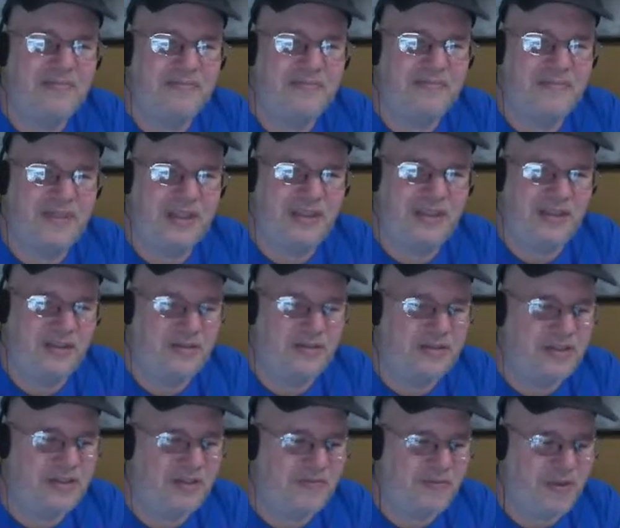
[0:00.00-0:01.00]
The
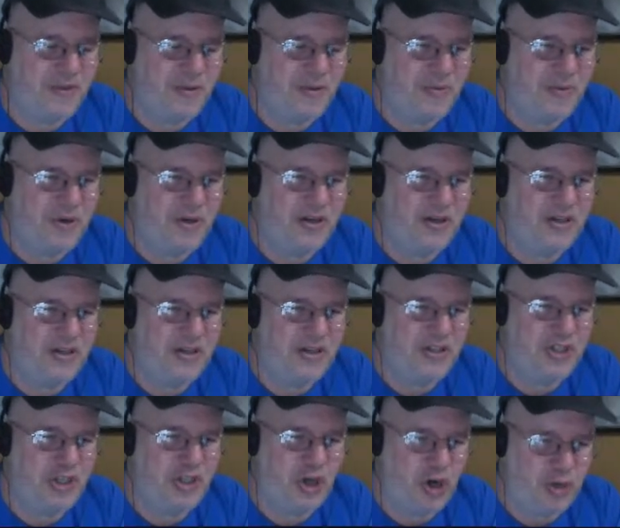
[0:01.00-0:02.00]
use of the
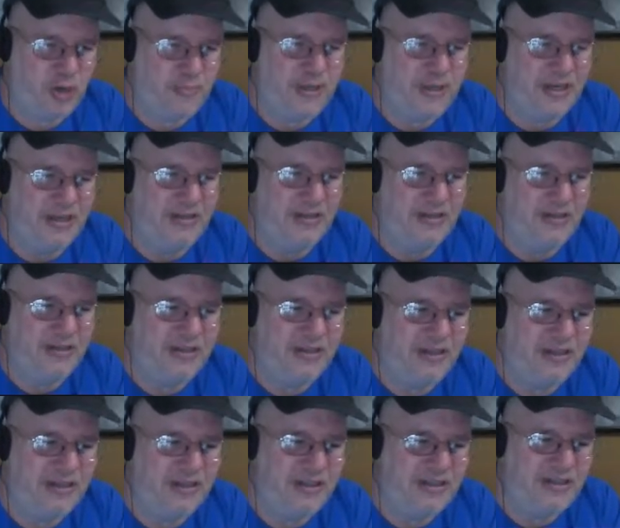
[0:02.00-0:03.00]
word German
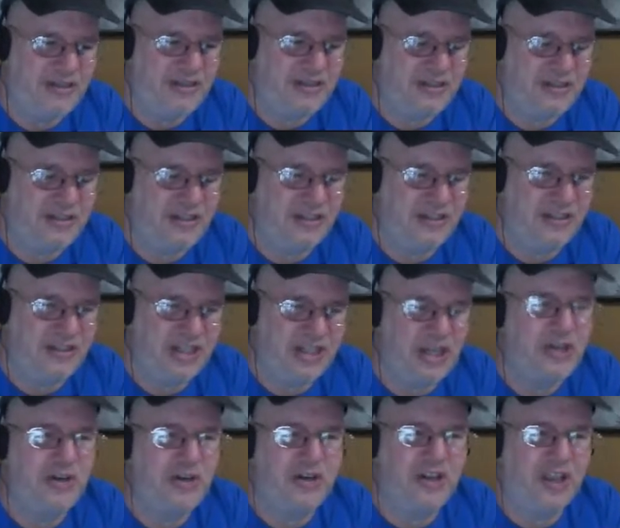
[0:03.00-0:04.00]
is
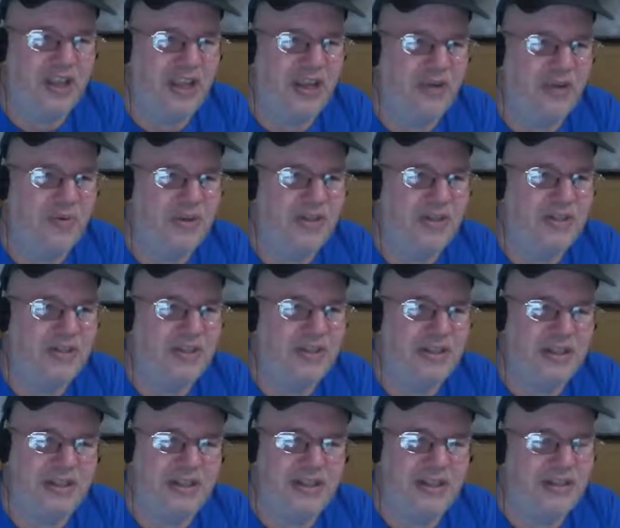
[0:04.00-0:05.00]
gendered language.
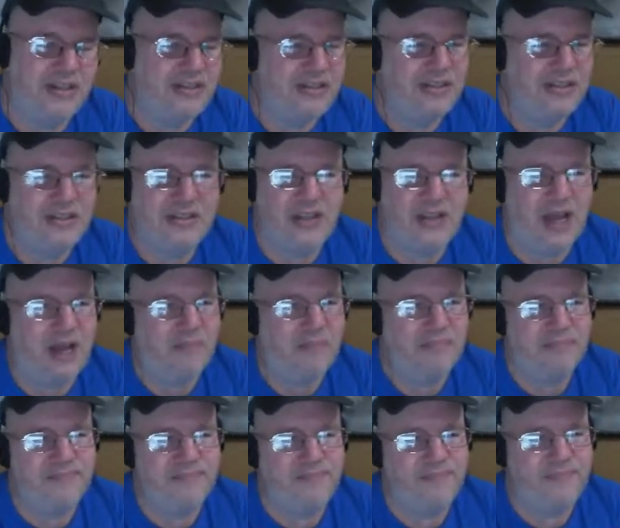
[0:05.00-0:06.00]
It needs to
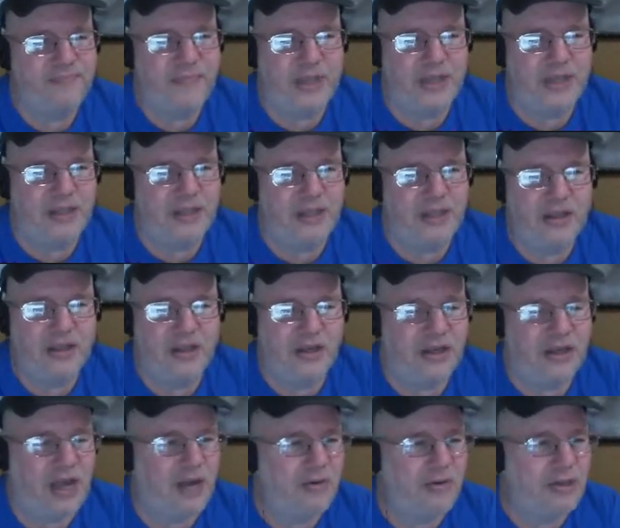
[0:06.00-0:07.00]
stop.
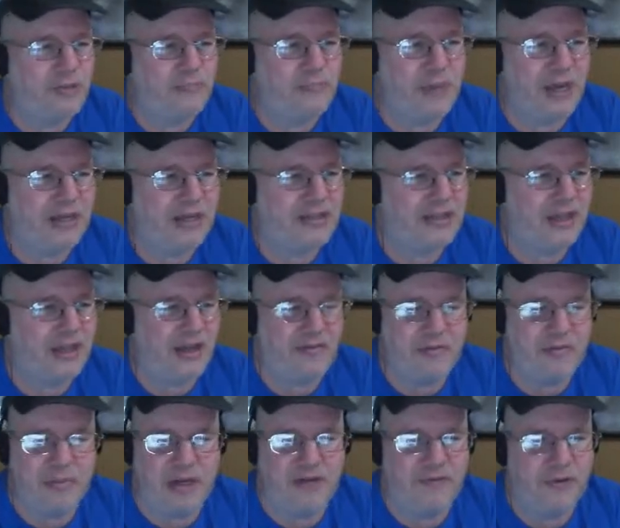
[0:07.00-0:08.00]
Look, I respect
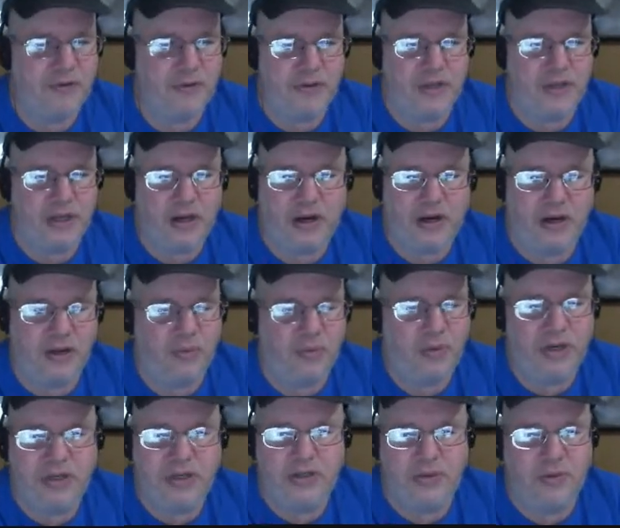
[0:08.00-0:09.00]
everybody for who they are. You
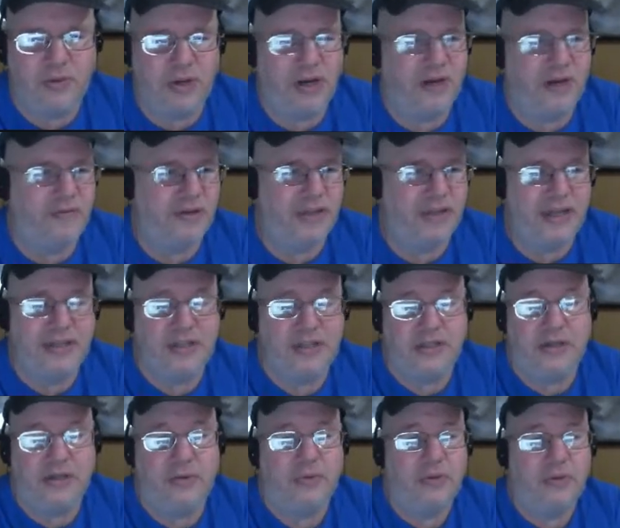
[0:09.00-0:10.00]
want to do whatever, that's
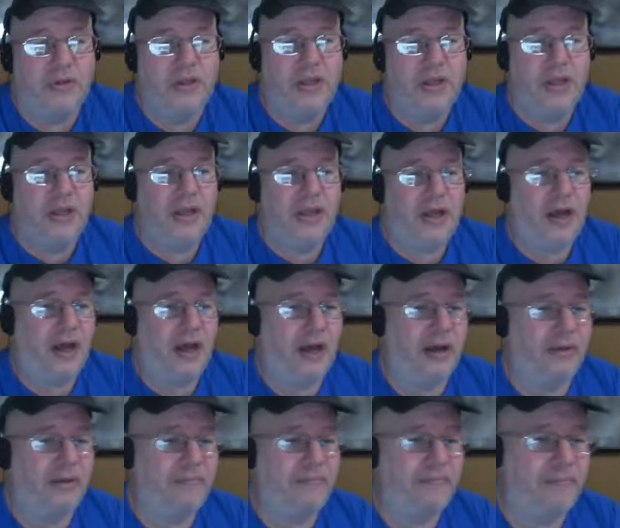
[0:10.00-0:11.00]
you.
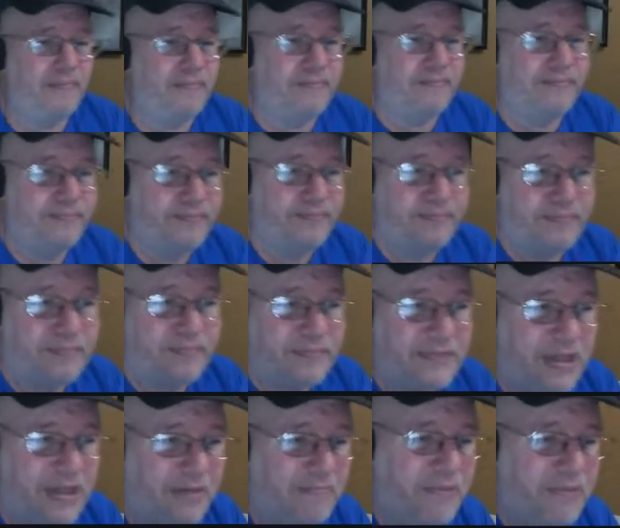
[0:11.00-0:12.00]

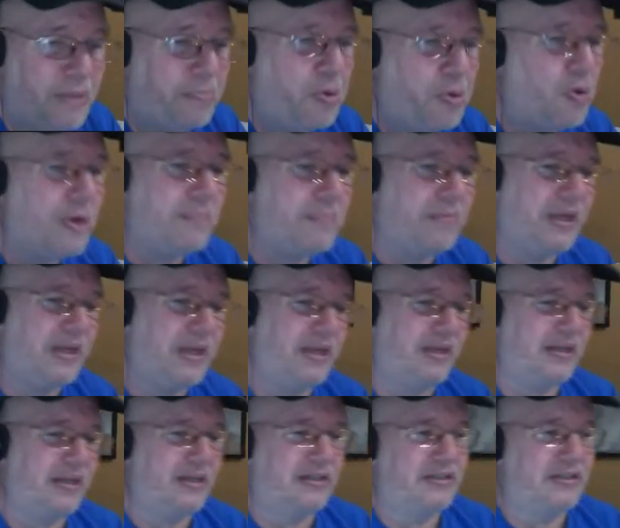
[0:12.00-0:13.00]
The point
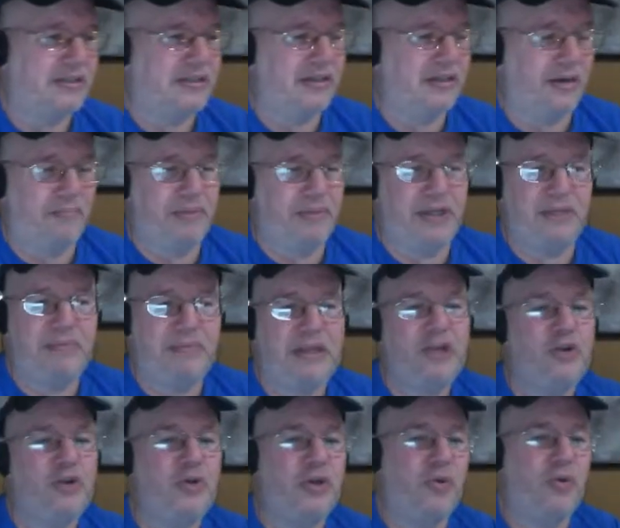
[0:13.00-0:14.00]
being is, be
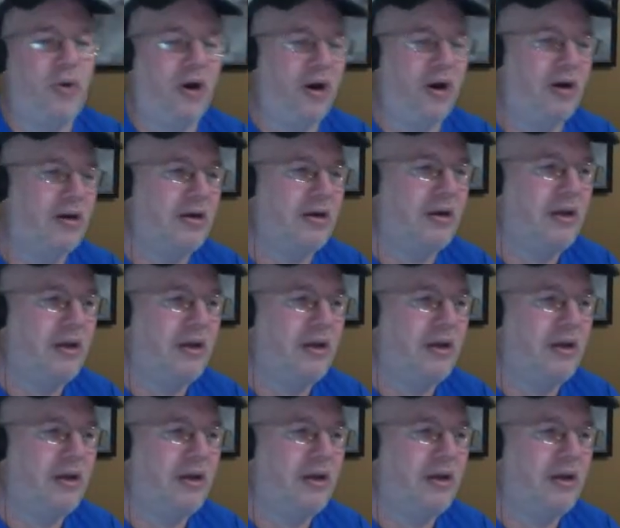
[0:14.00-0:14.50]
who you are.